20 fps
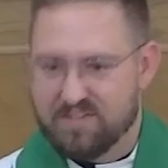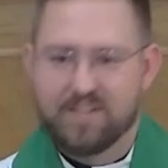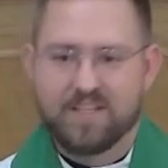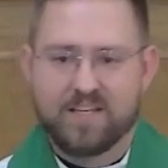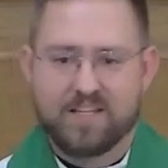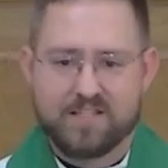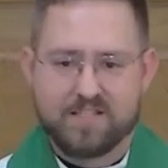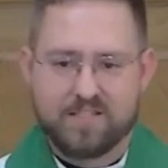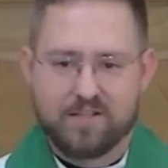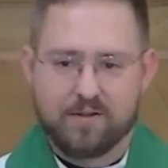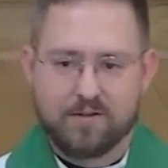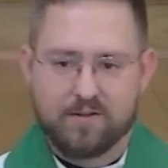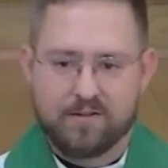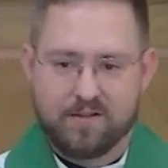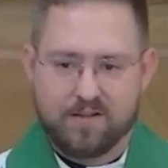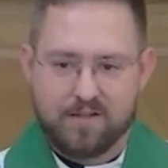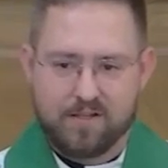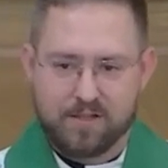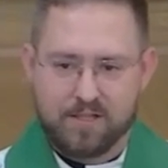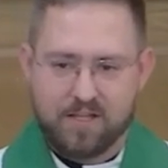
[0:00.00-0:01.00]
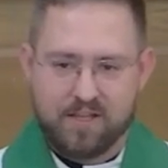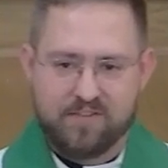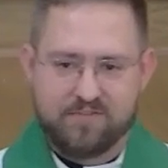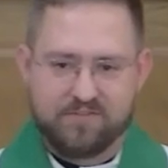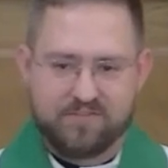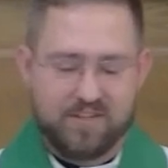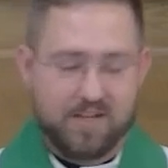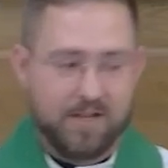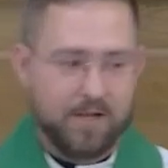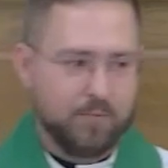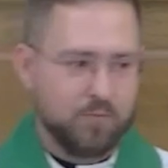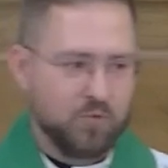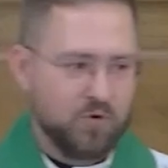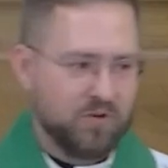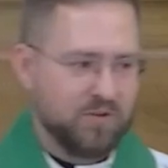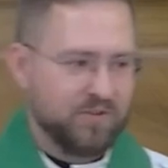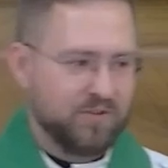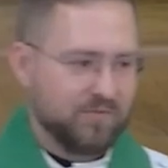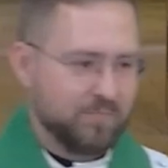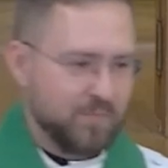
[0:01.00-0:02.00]
That's a, a lifetime
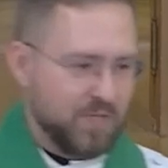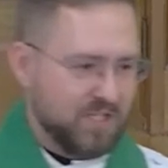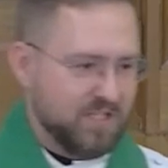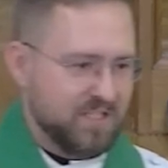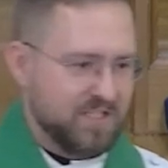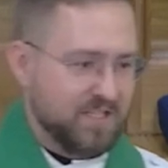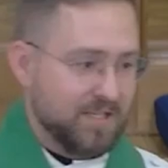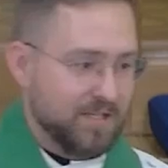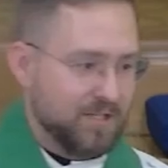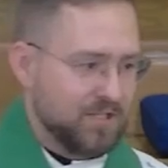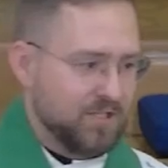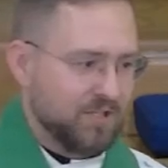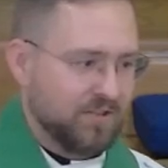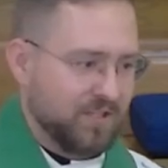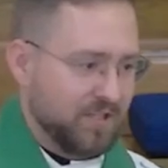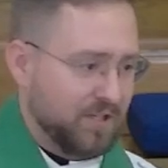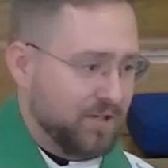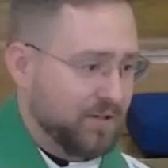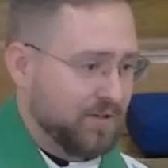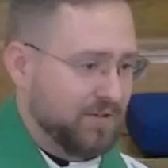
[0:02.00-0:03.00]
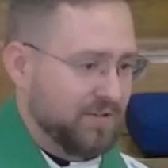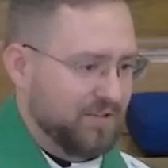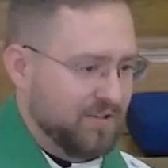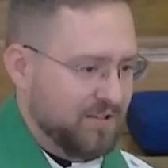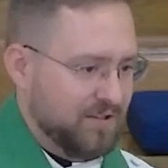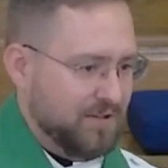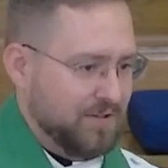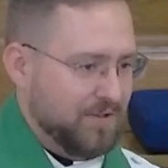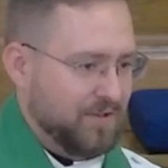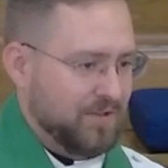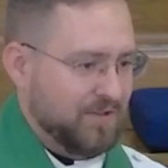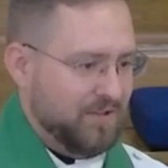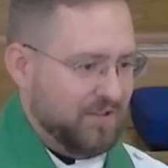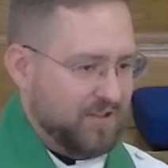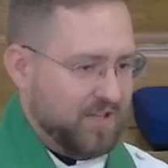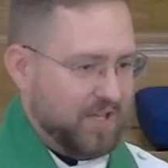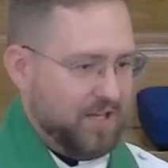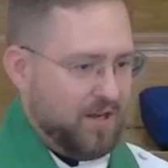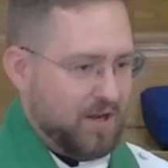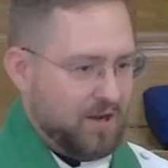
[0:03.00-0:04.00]
worth of meditation there.
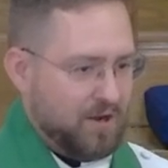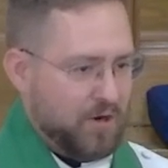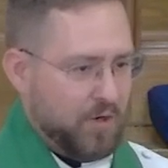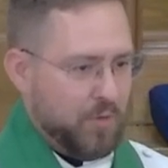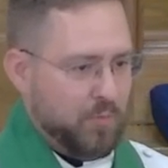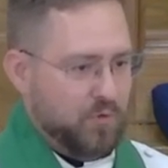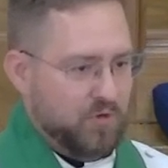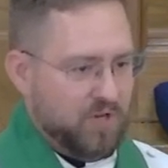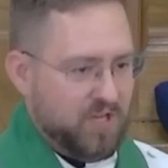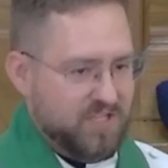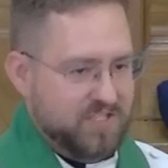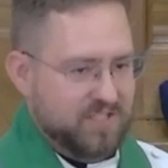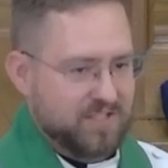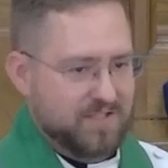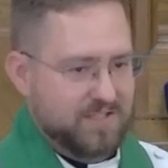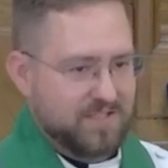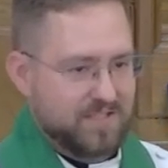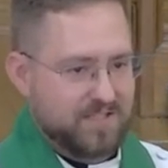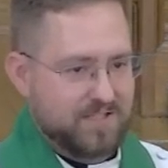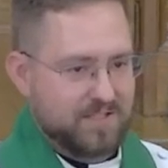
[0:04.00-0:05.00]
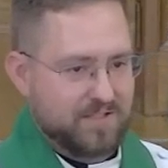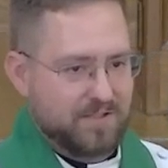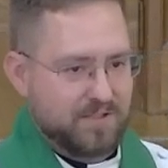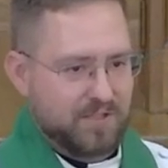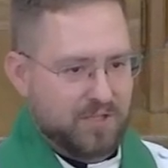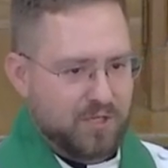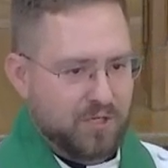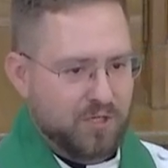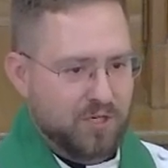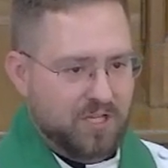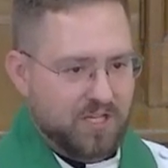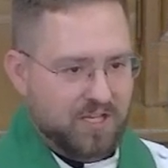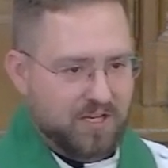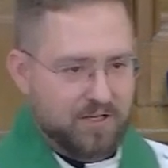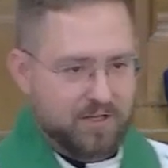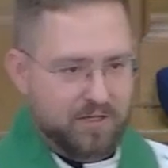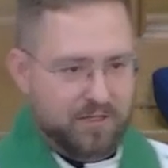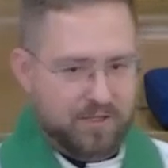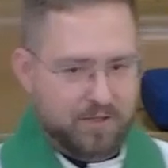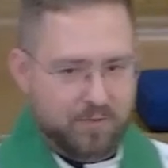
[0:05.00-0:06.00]
That our presence in an
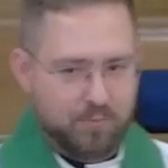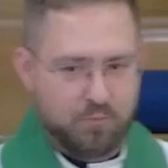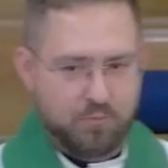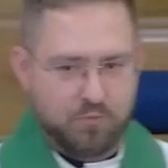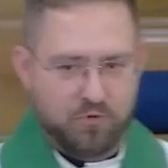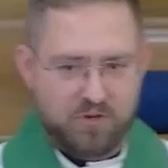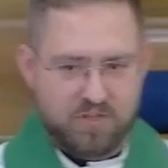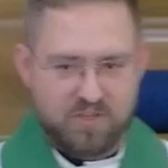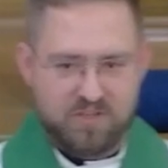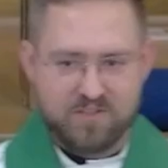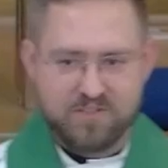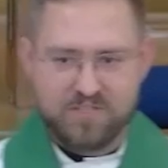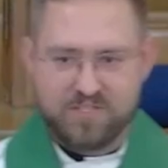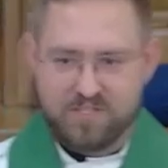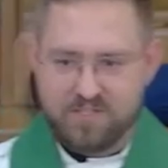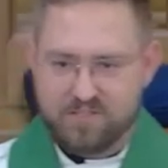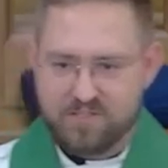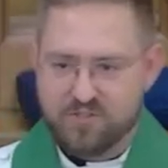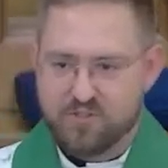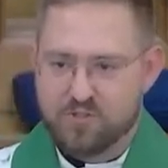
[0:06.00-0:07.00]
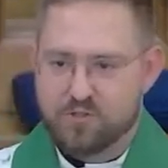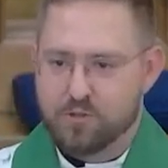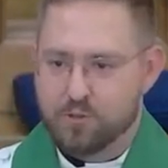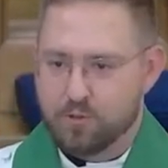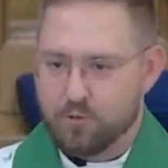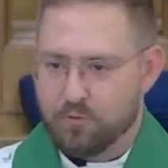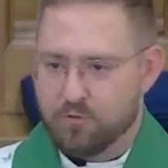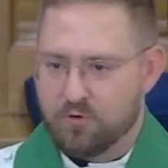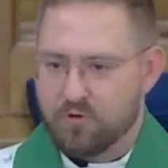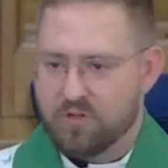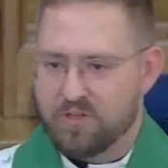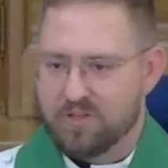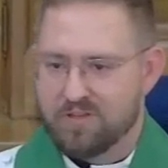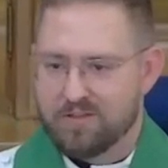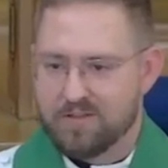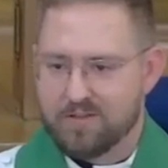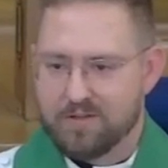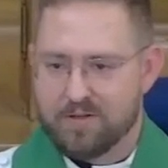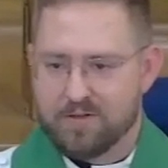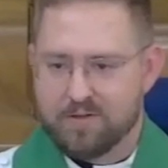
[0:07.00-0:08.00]
area brings His glory
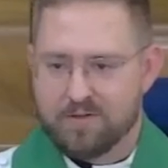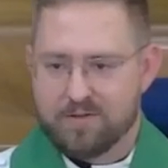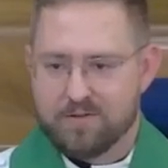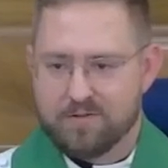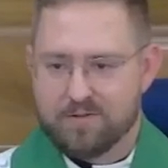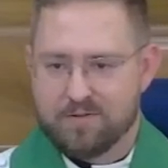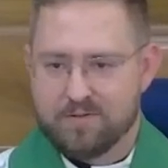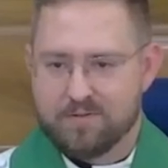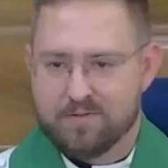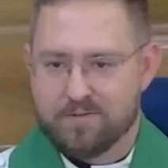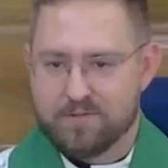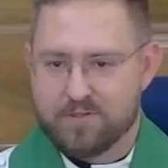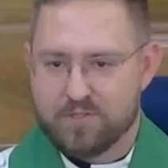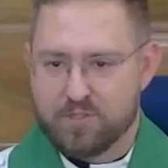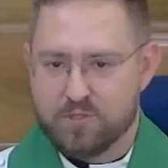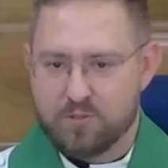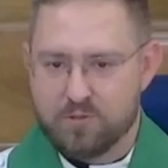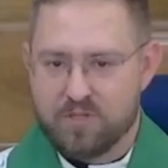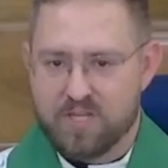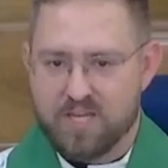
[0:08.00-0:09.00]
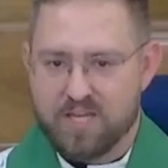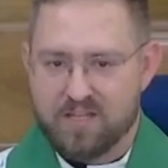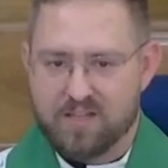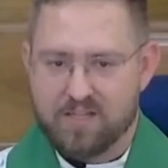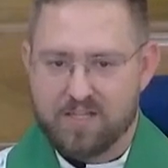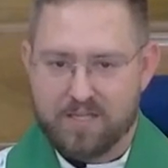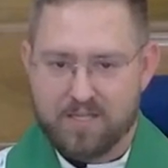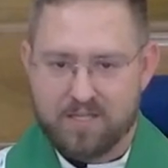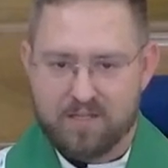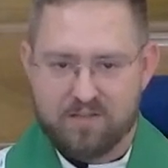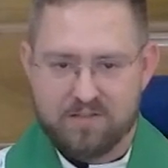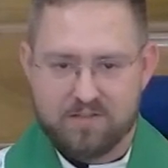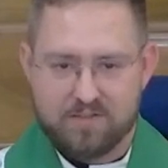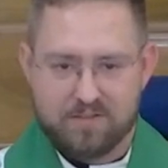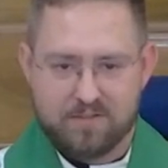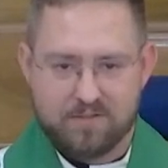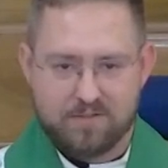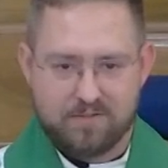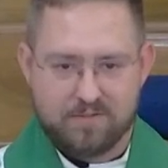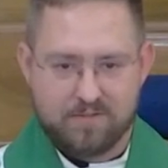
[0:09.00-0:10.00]
to that land.
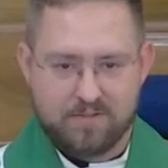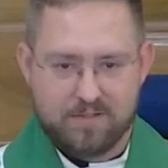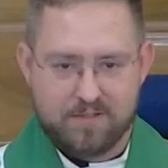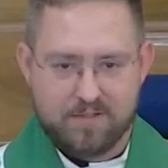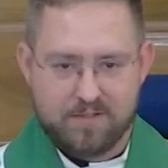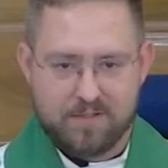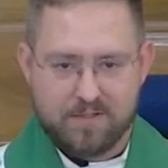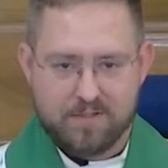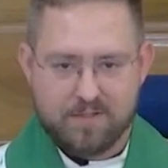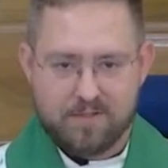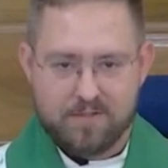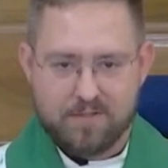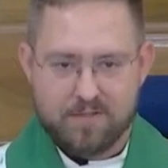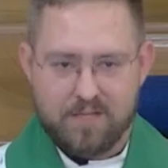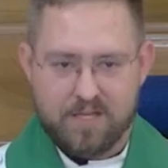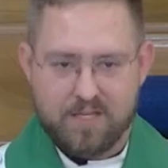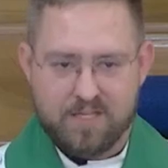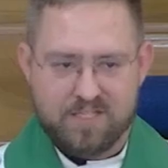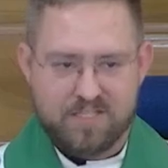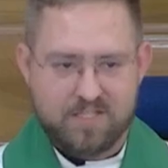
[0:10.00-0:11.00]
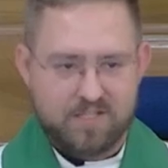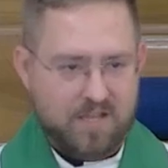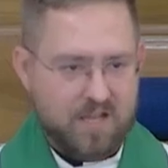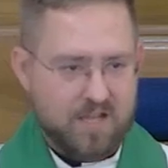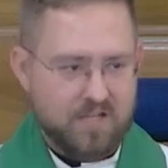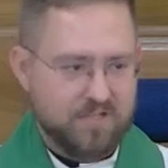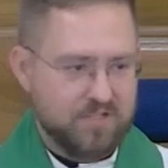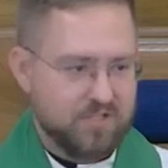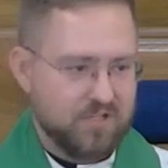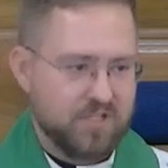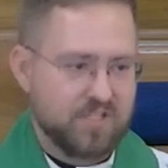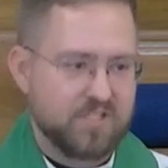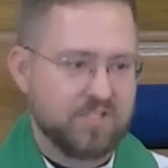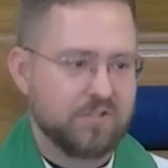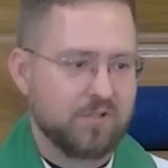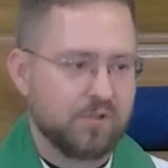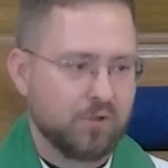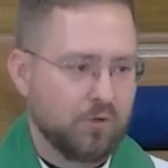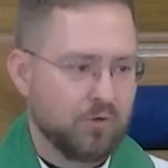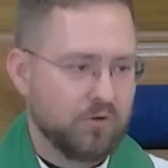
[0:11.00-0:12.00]
And it's not just
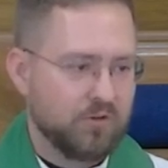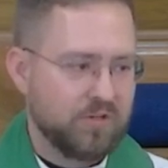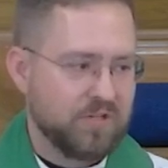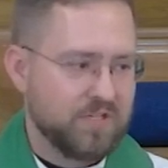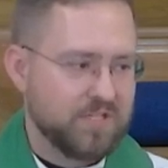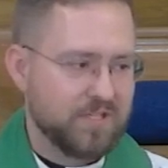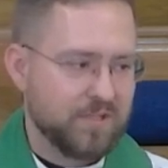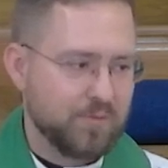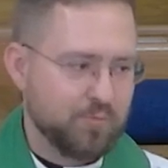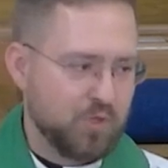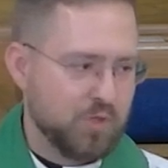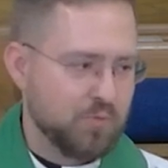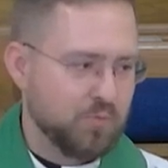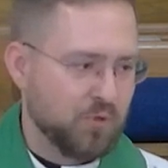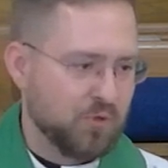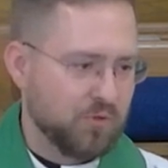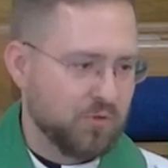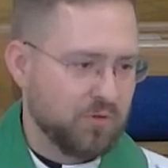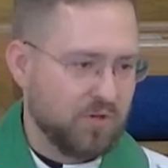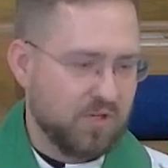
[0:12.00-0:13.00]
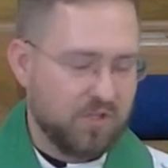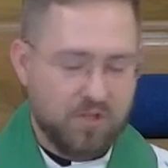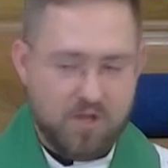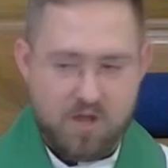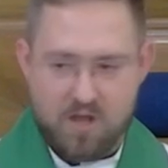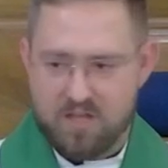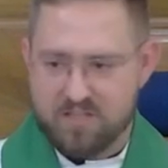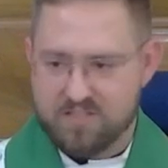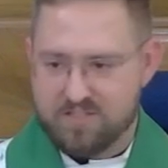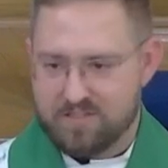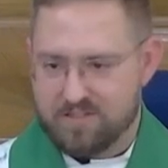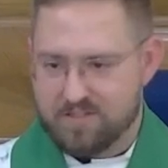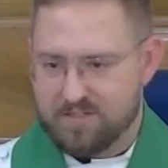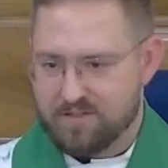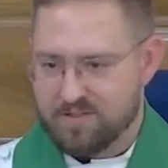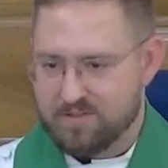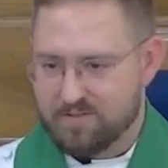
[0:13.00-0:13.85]
glory to the people who are lost,